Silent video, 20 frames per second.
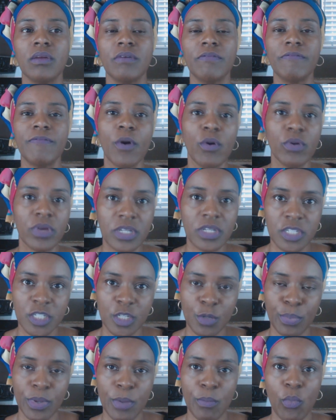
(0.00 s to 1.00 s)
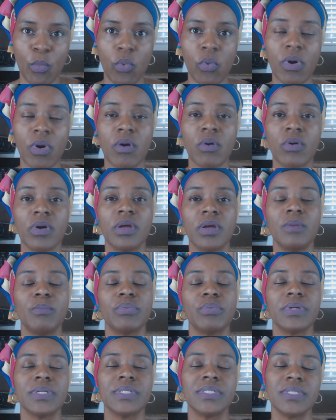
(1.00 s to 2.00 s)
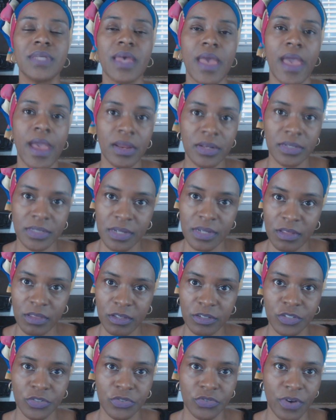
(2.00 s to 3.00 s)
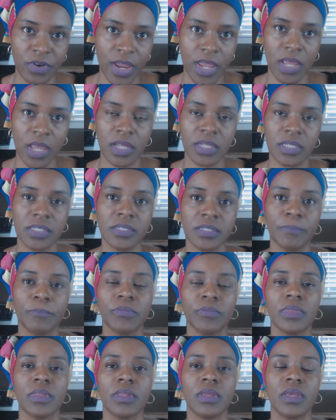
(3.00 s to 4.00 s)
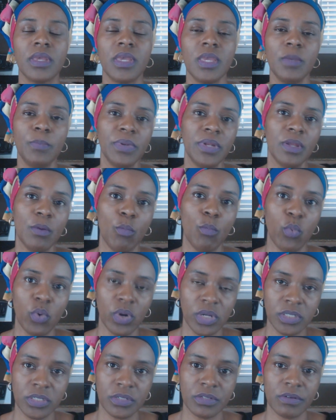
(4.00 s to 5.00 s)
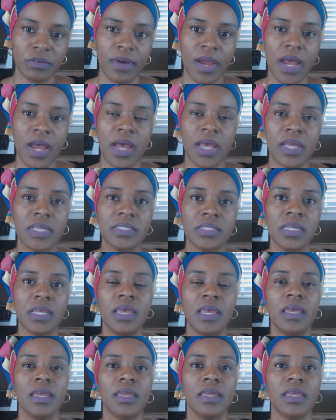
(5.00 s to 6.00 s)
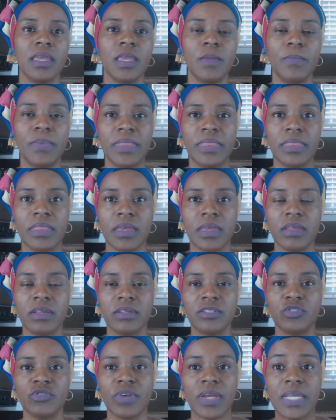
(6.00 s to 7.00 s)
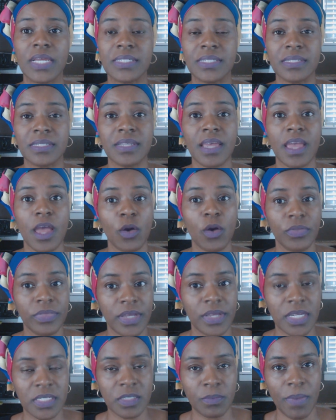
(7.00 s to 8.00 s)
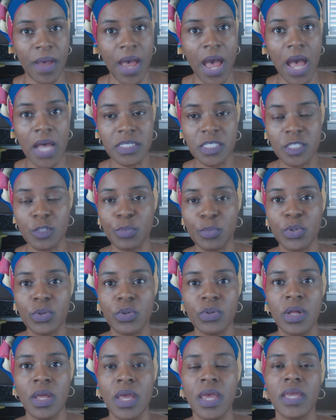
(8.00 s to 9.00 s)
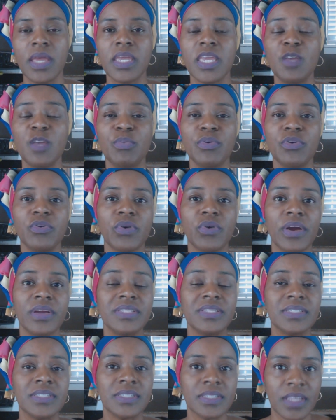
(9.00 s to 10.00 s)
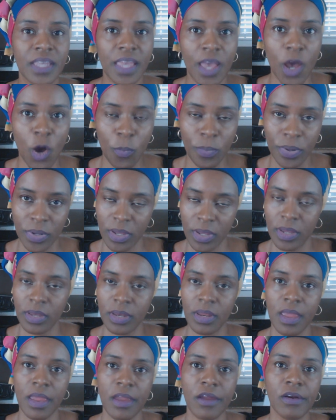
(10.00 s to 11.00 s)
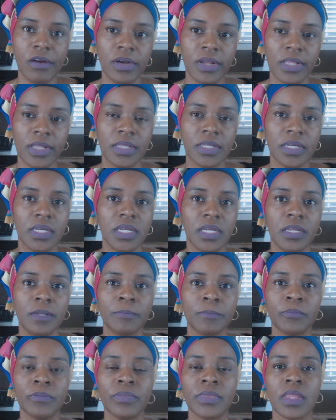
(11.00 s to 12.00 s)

your focus should be more on protecting the strands, keeping it moisturized, keeping the strands as healthy as possible, keeping your scalp and hair clean